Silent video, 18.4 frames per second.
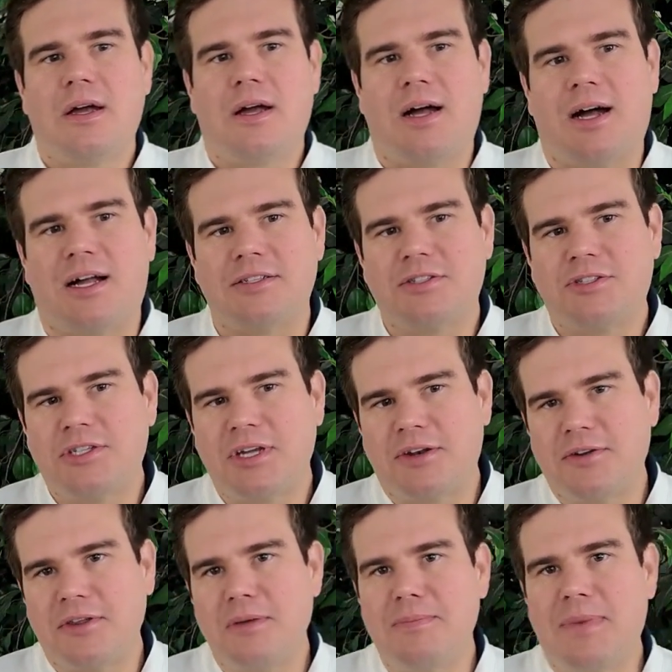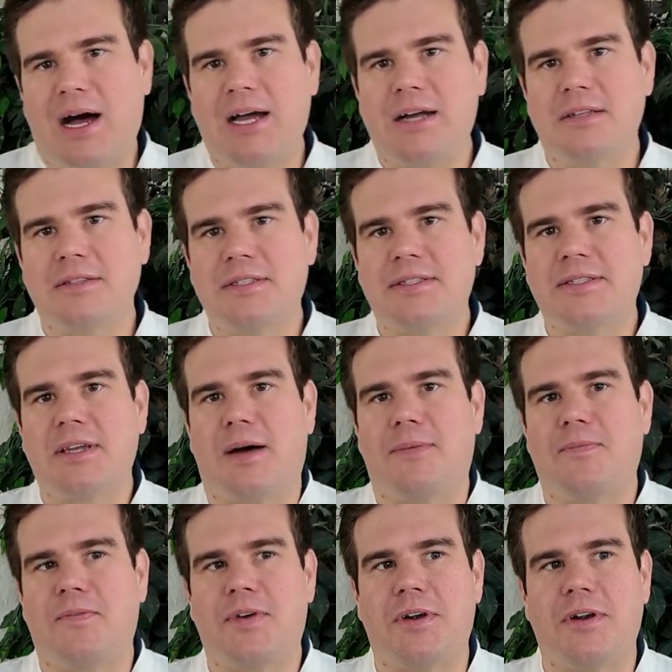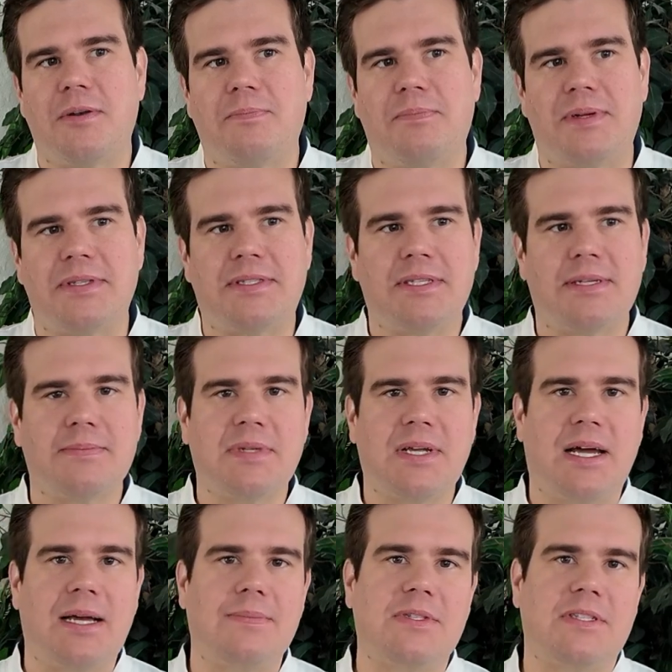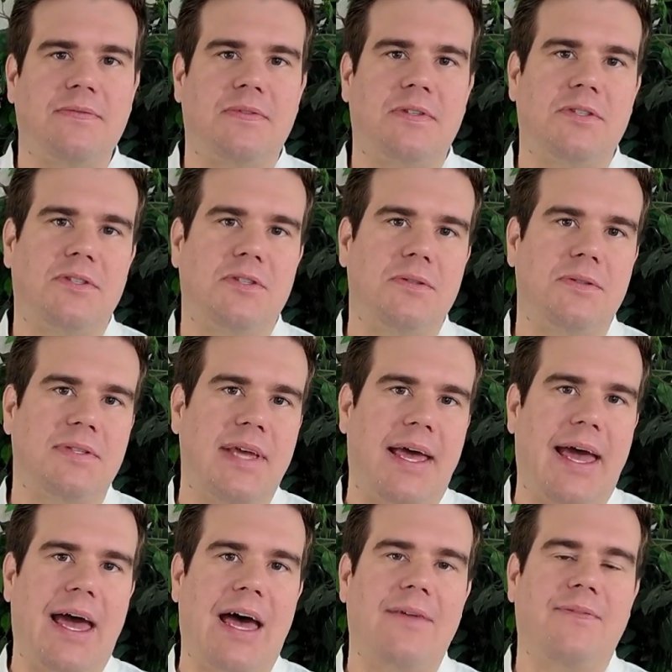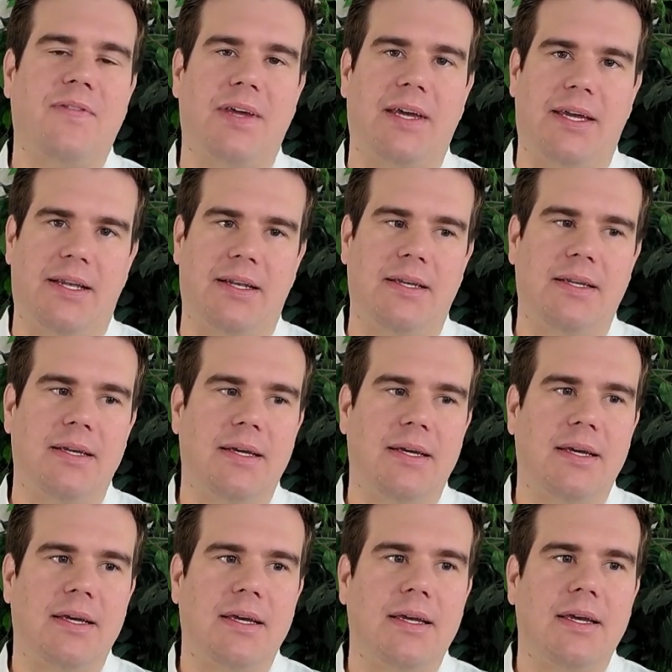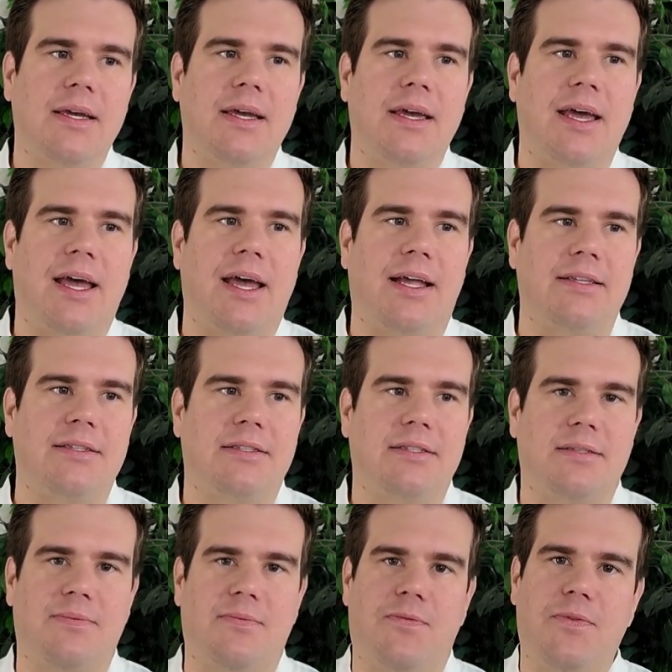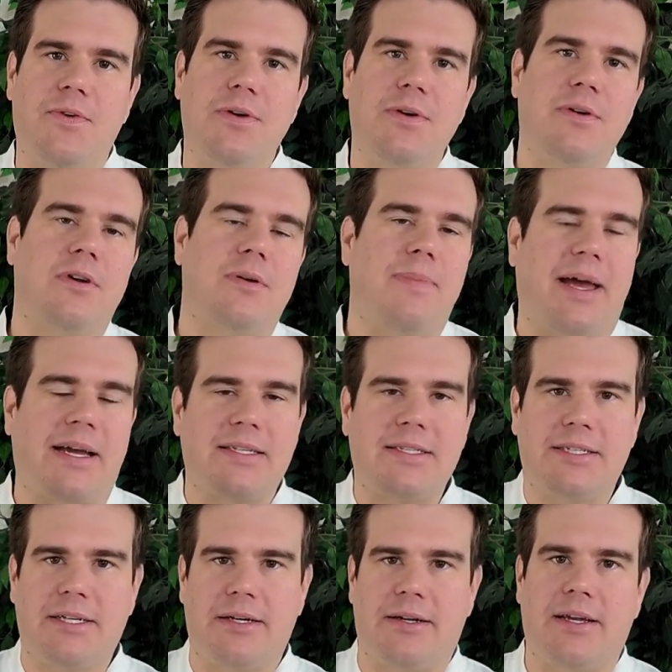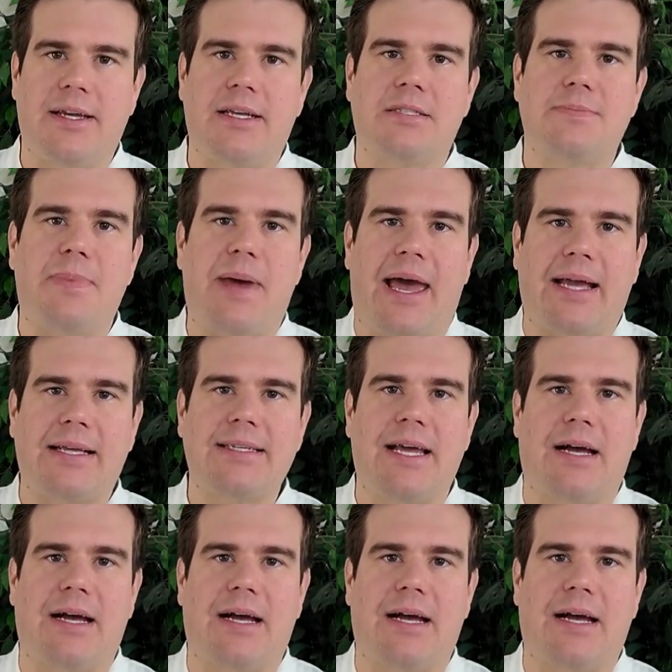It's generally mild discomfort, but sometimes if the tooth's half in and some food or bacteria gets packed